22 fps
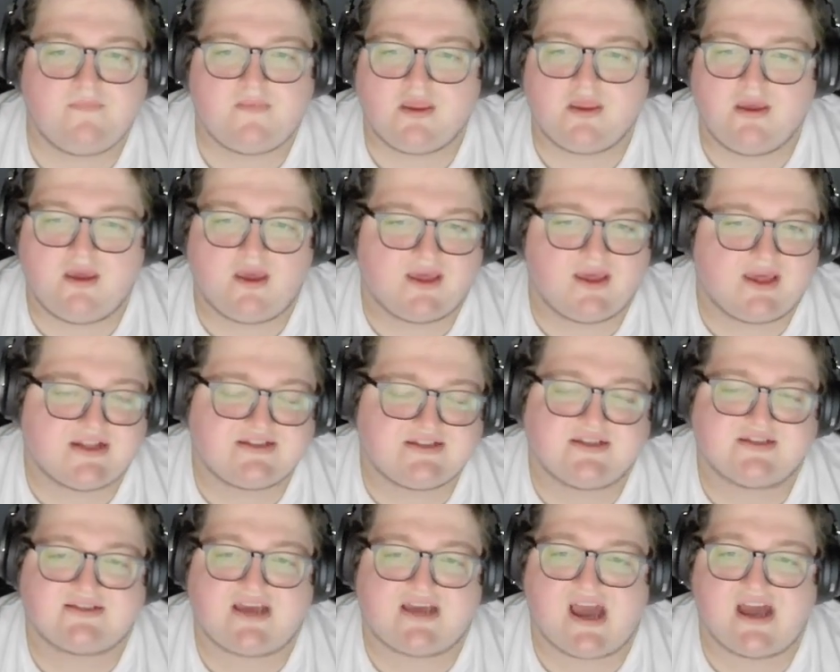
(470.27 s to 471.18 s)
It gets
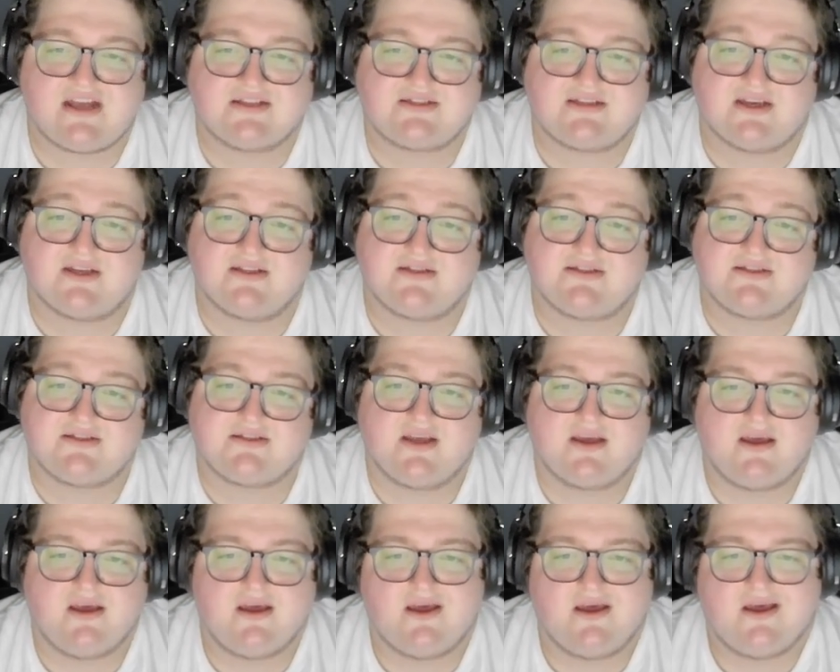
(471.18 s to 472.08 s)
us assets.
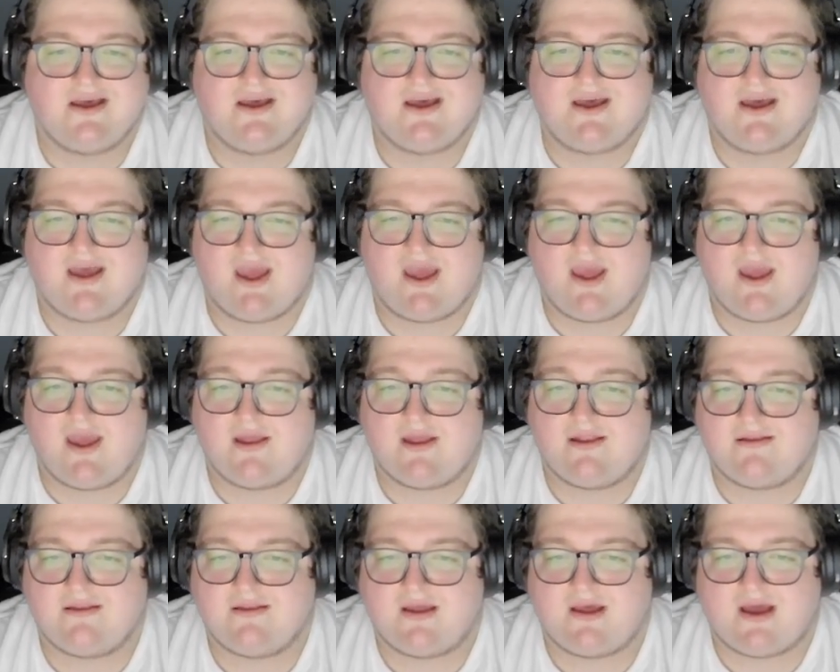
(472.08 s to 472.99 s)

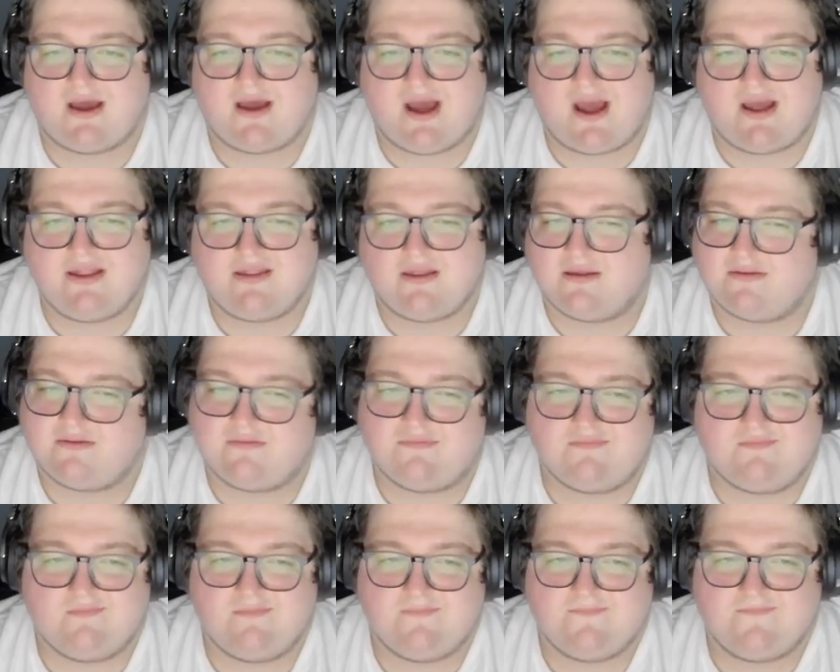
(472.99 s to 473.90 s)
And I think
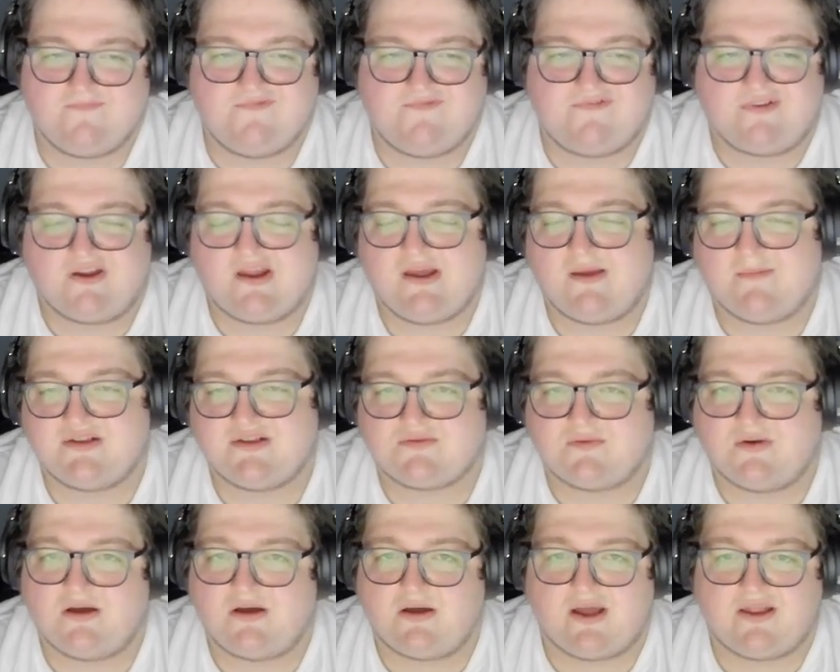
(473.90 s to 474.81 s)
for him as
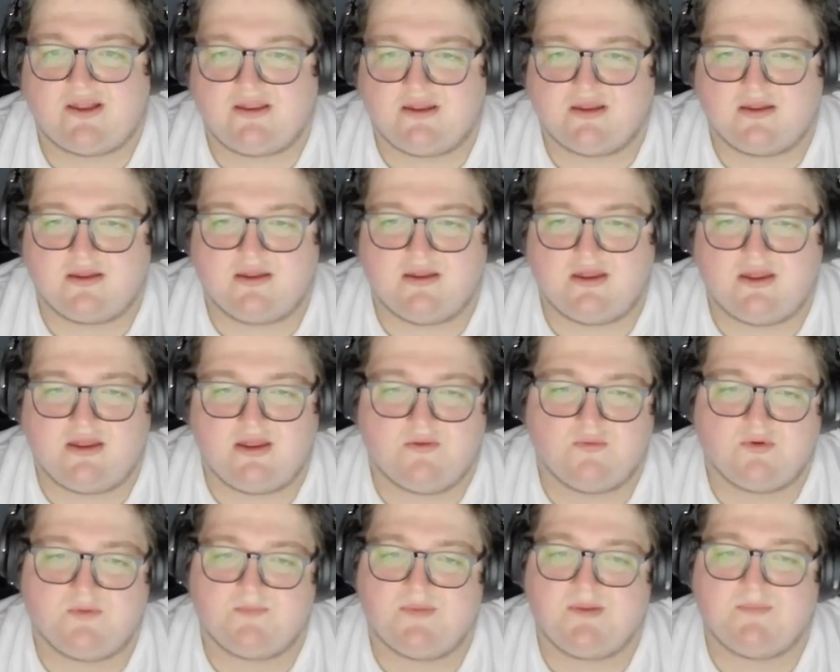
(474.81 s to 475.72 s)
well, I think he
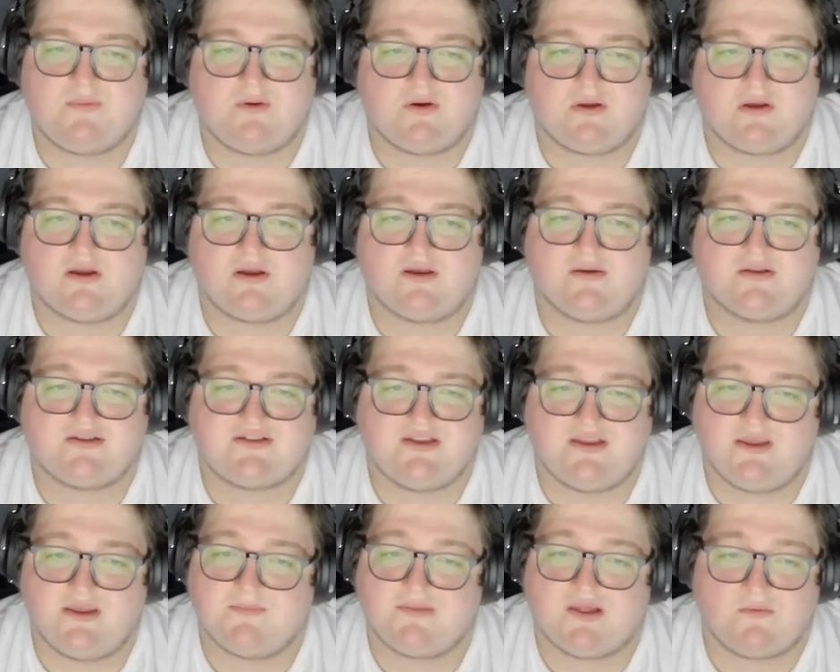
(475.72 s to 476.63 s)
would be put on a
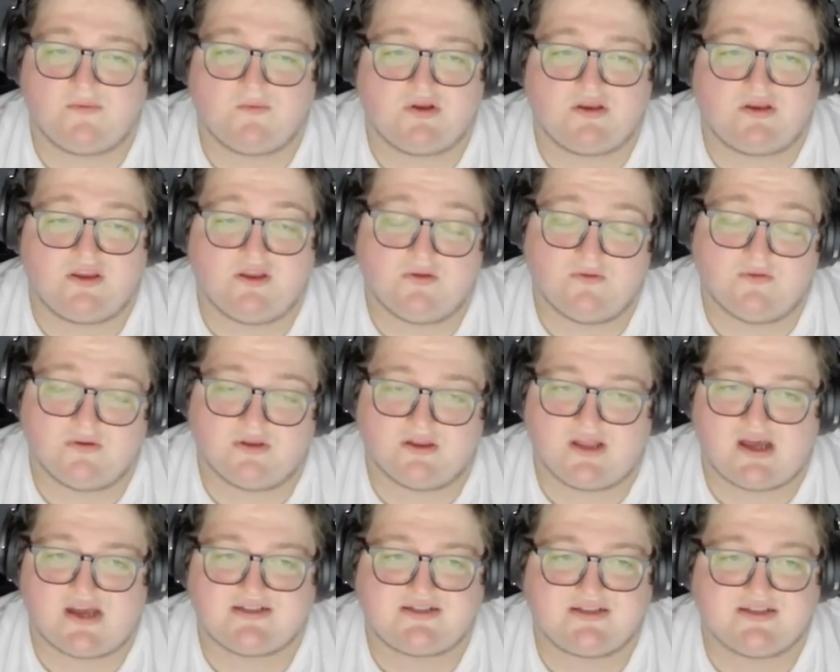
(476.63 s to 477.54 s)
team that would
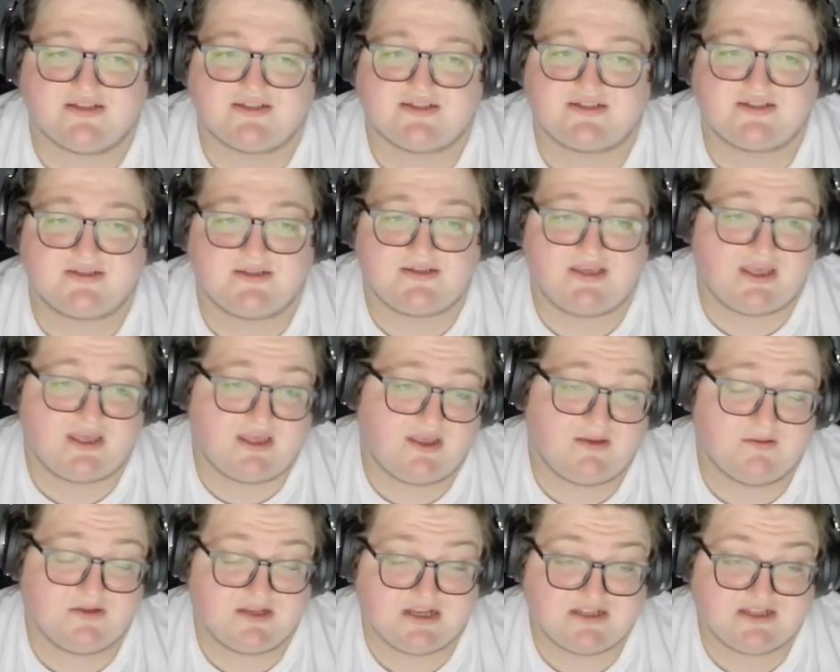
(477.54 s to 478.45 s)
utilize his
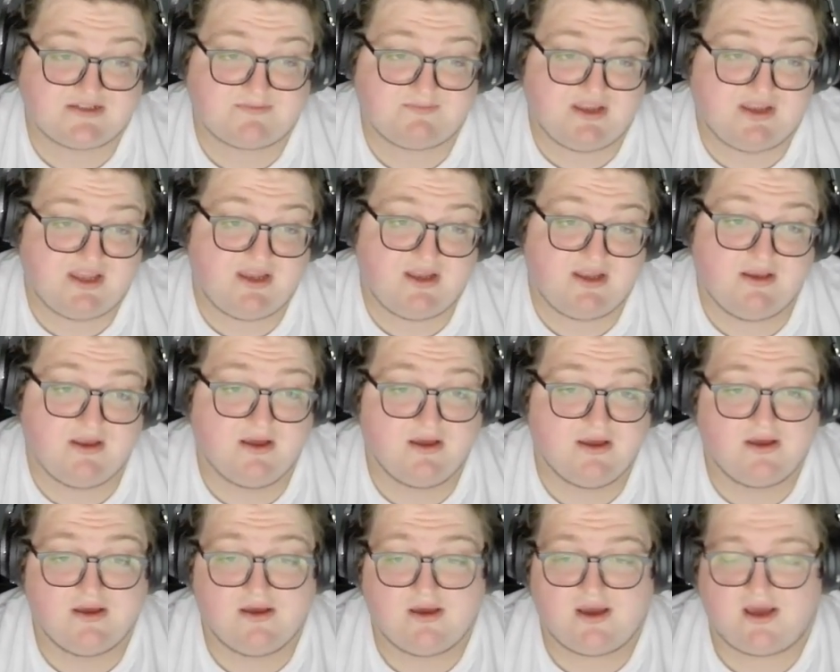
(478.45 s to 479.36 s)
speed
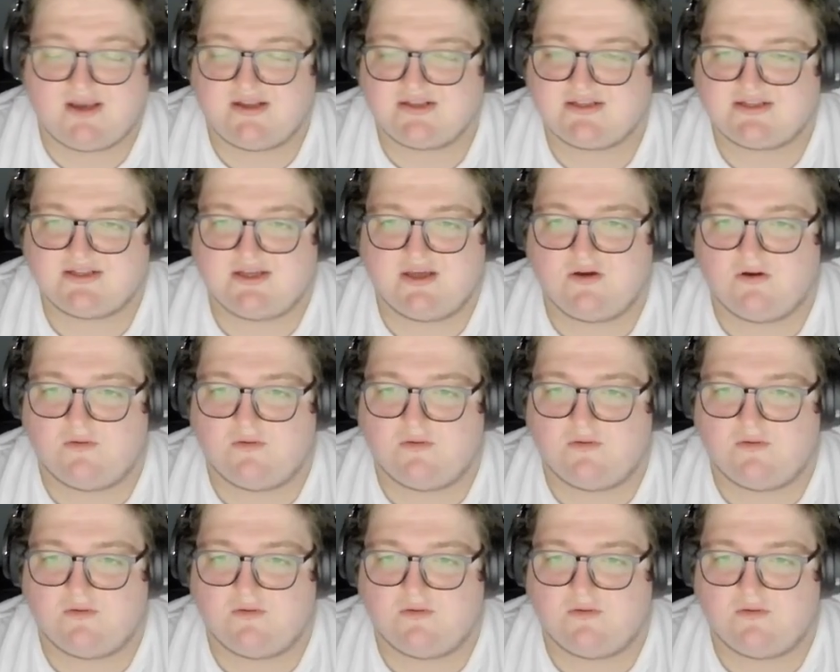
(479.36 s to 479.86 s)
and his skill